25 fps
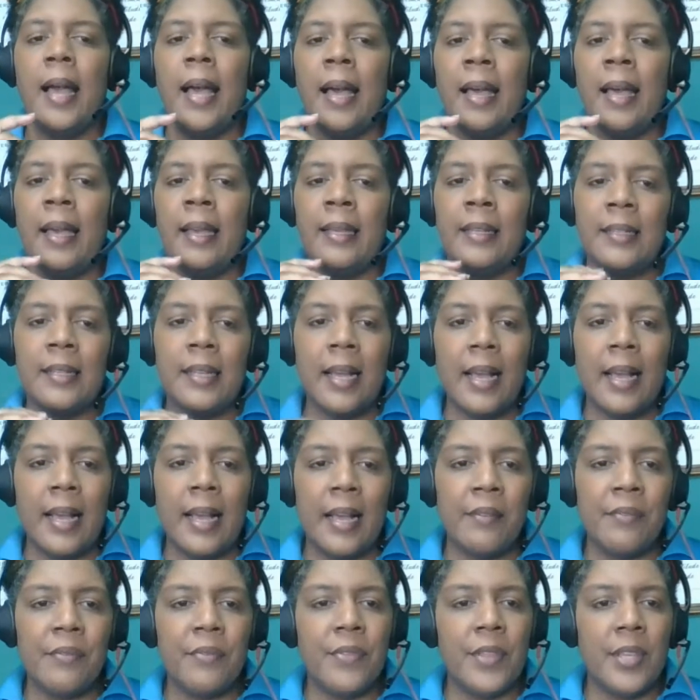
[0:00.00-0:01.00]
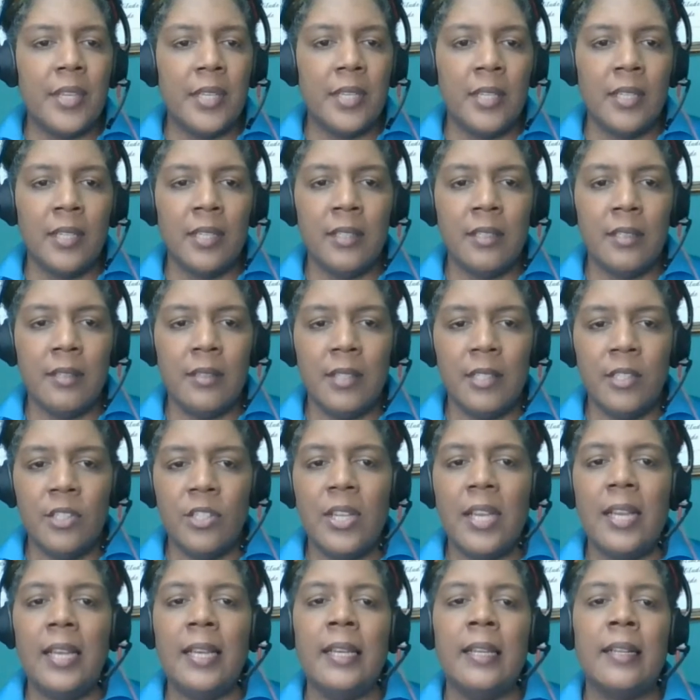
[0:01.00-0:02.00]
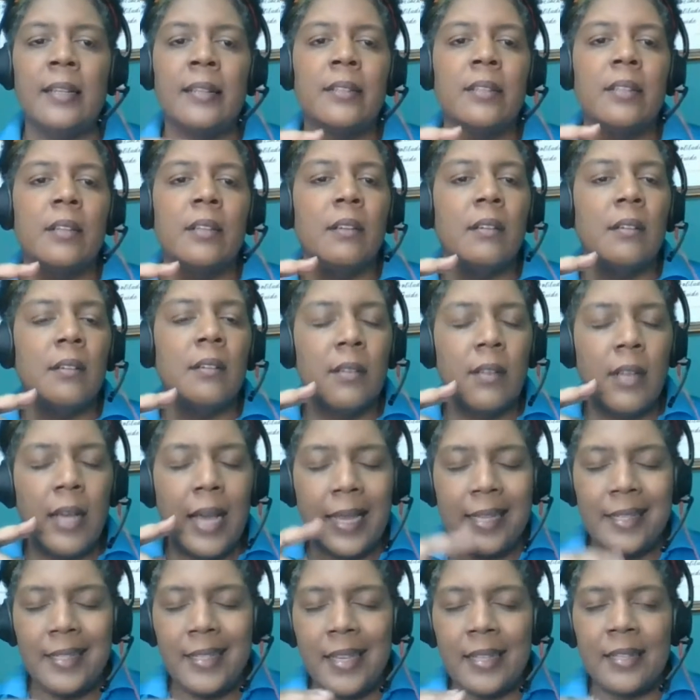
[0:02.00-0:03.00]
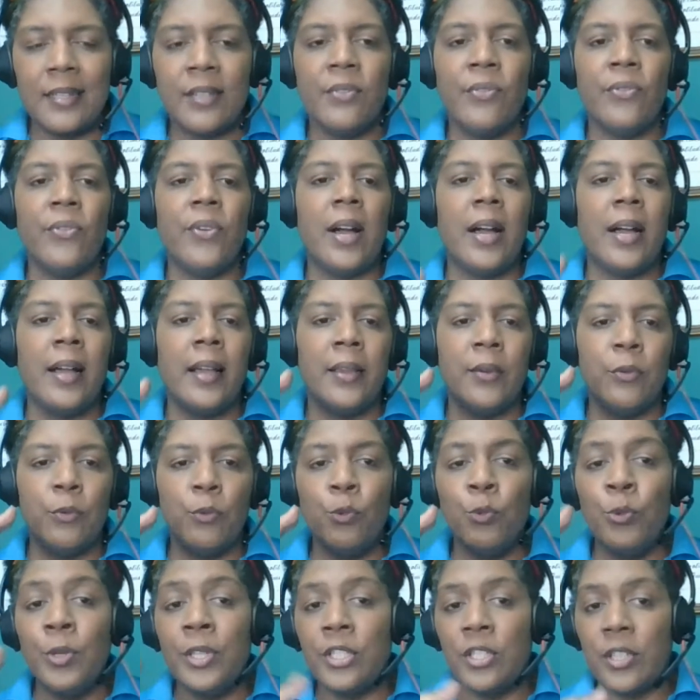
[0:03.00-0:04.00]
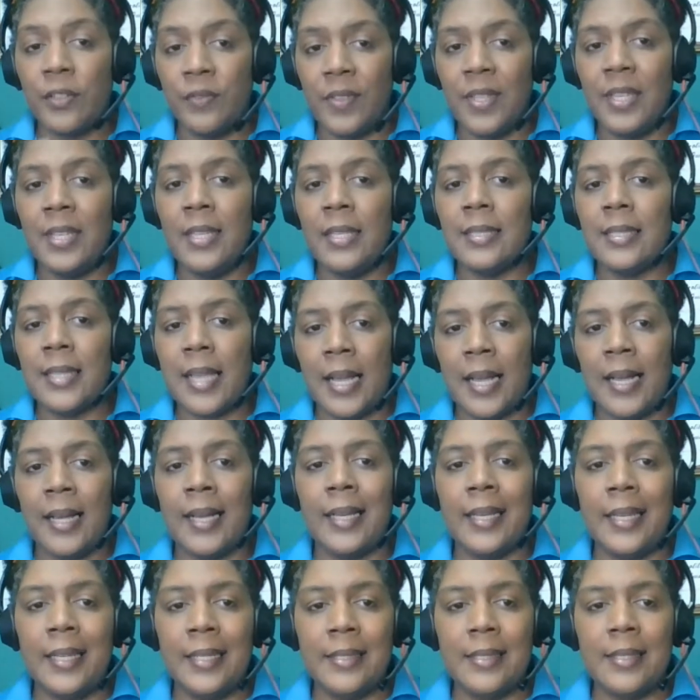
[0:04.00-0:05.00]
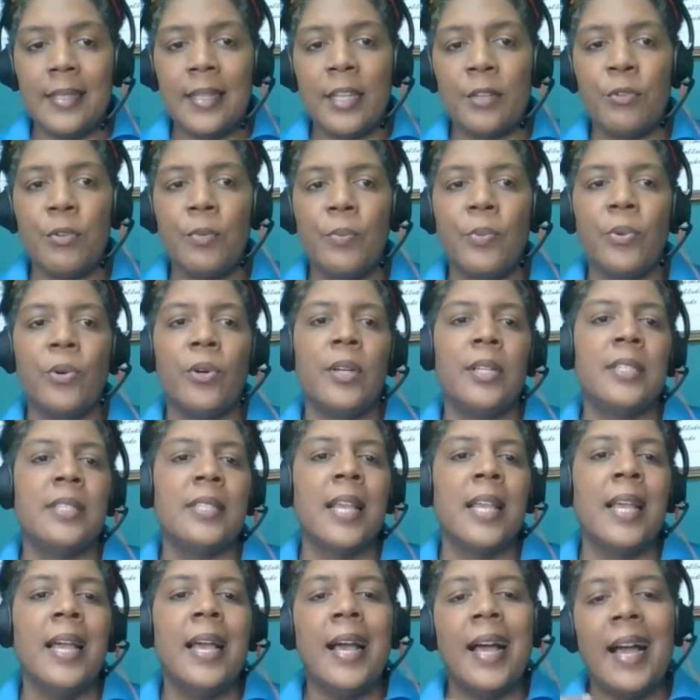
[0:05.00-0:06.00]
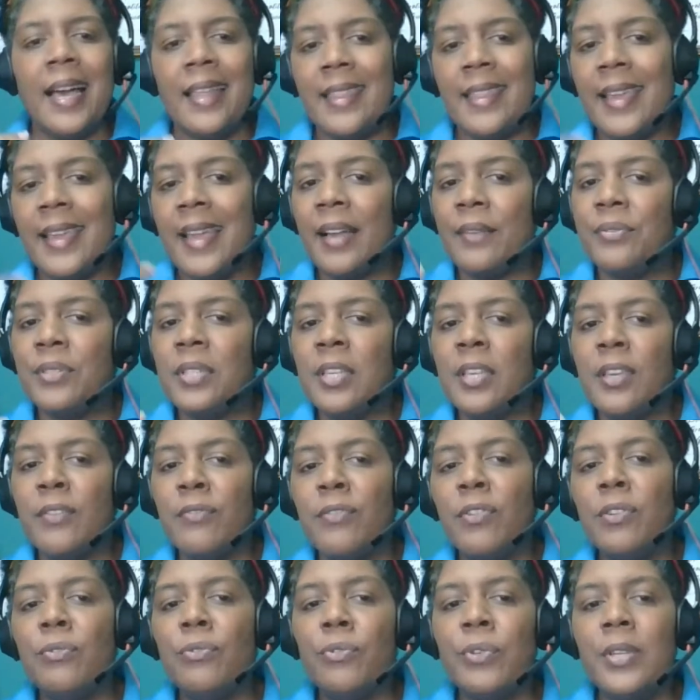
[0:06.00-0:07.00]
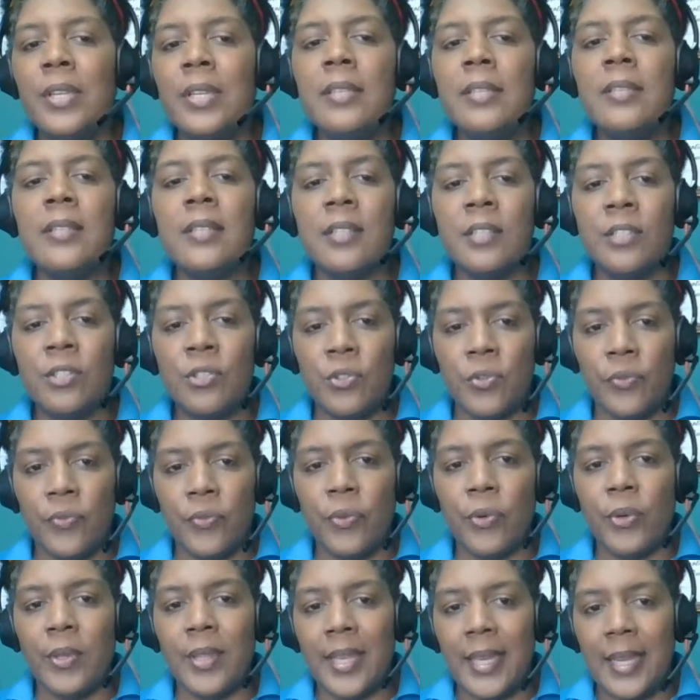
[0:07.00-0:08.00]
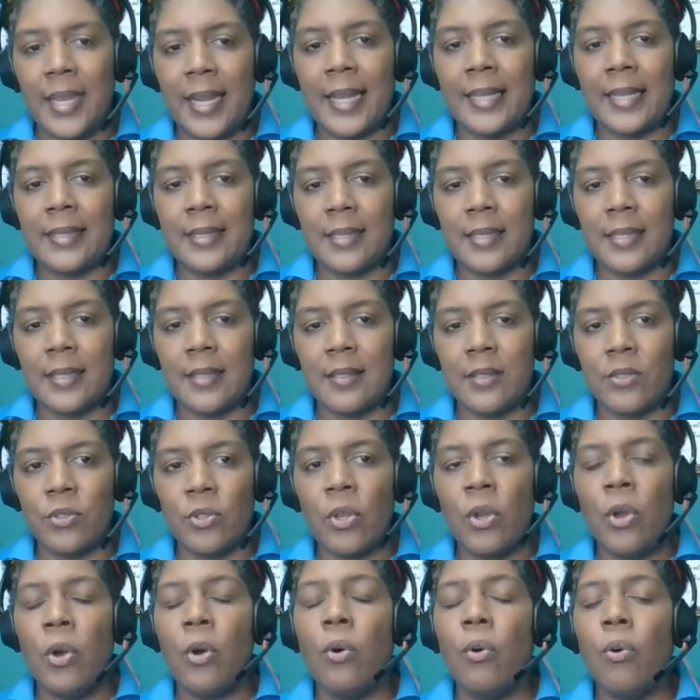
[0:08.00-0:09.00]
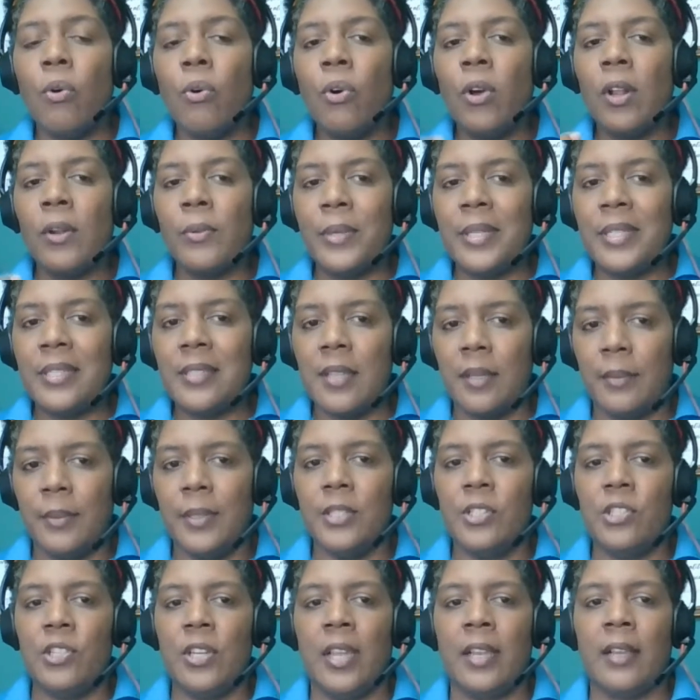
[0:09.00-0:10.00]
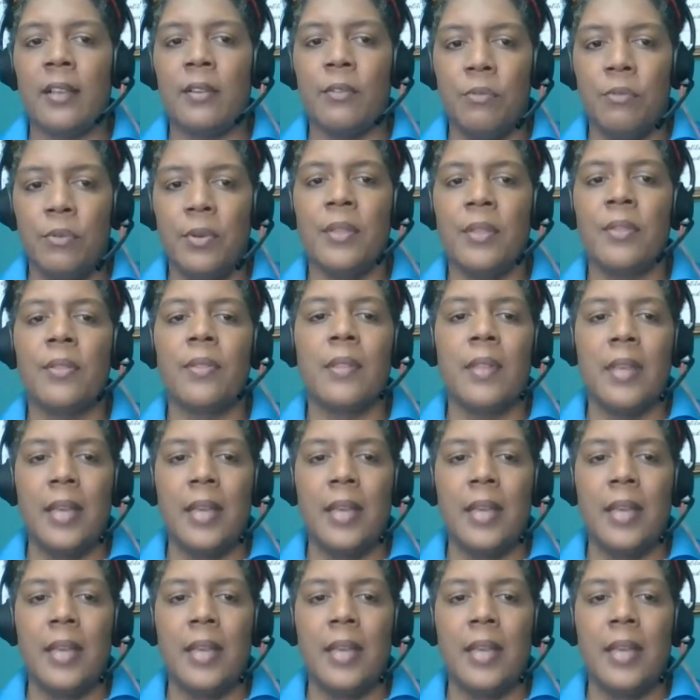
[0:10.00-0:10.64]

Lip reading: and have the child identify which of these are incident reports, and they have to give you reasons for their answers. Always double check with